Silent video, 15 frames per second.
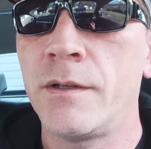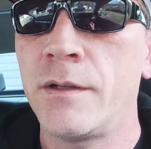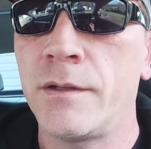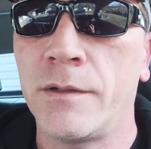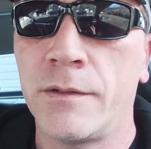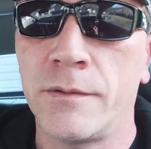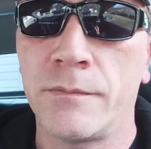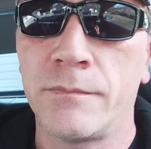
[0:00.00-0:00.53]
you
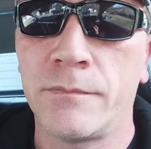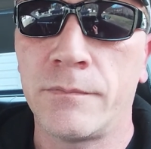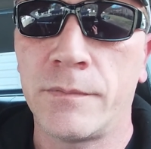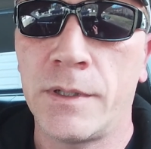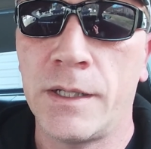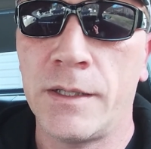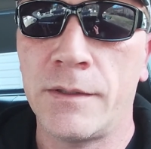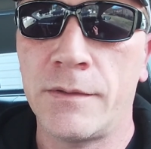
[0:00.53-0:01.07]
know,
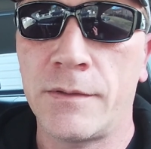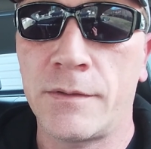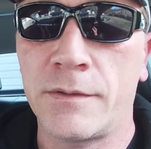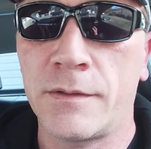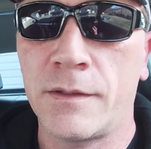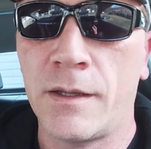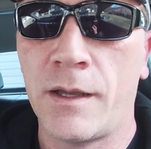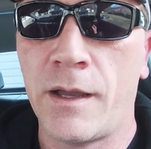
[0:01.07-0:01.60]

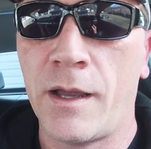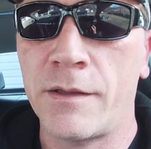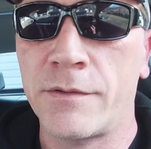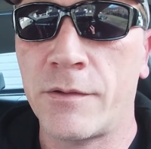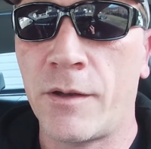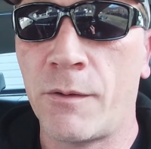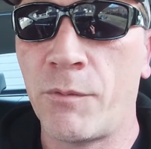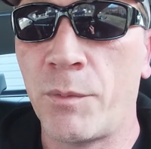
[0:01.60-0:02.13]
it's,
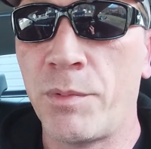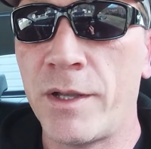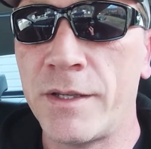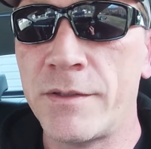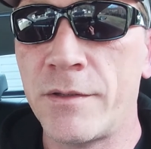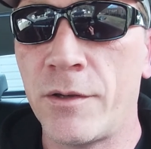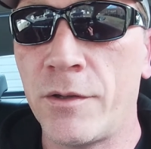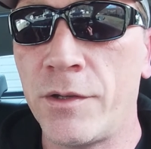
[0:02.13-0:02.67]
so I
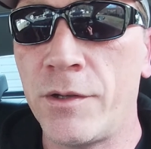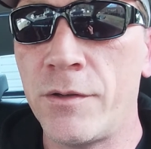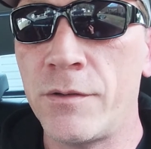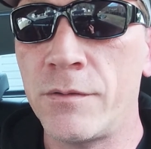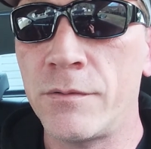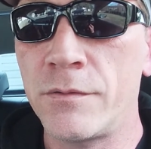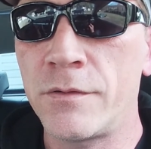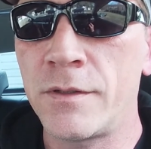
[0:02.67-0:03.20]
replaced all
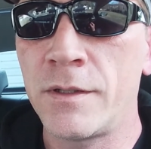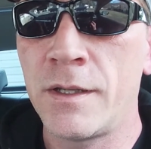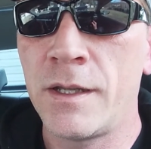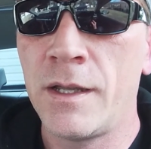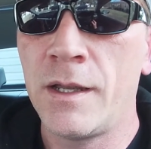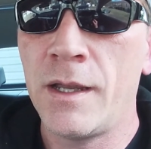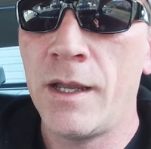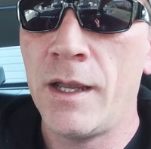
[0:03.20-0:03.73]
those.
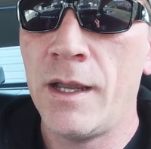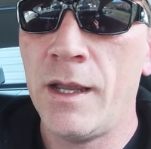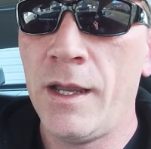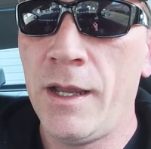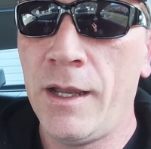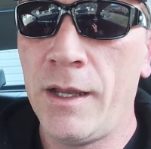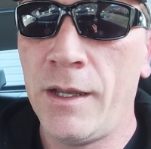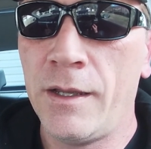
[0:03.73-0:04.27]

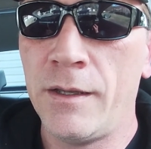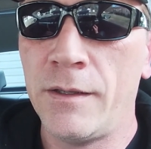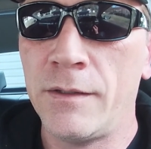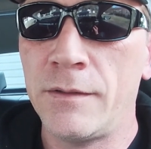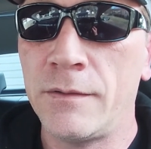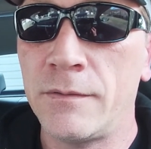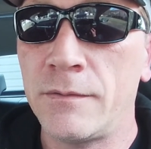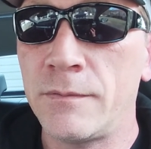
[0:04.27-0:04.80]

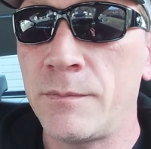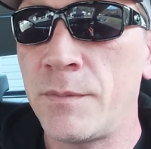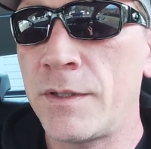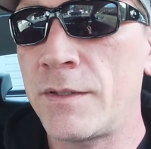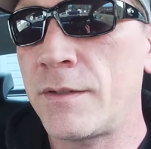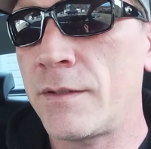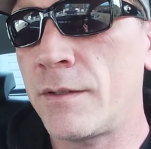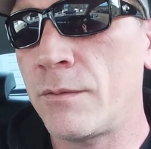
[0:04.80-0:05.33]
And let me
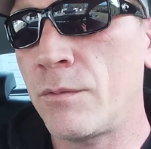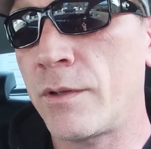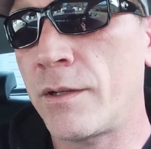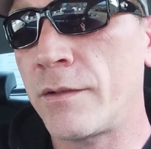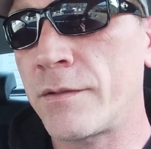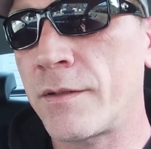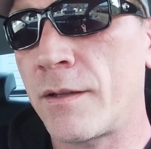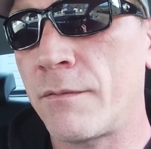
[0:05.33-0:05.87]
see, what
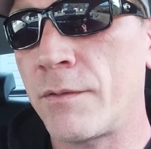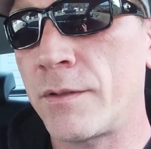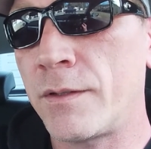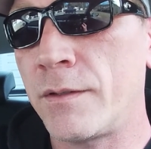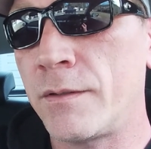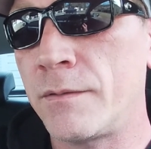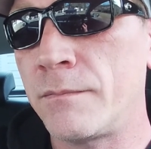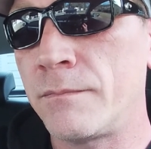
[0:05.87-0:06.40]
else have I
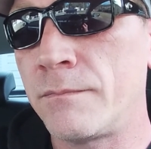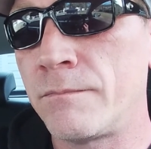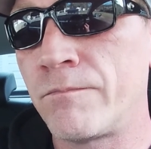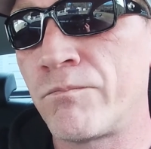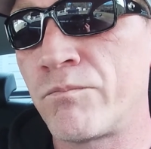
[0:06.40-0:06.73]
done?